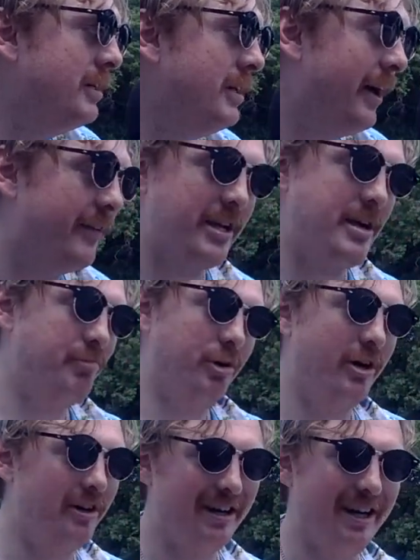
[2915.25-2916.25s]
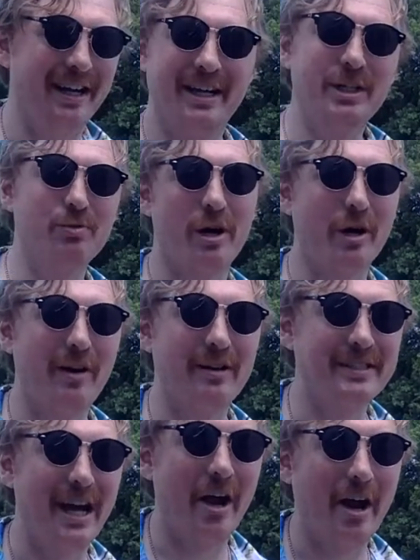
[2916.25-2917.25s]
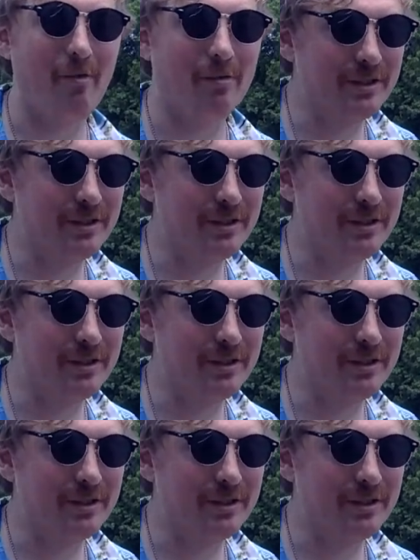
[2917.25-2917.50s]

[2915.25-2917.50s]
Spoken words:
on the Emperor, and he's walking around town, and everyone's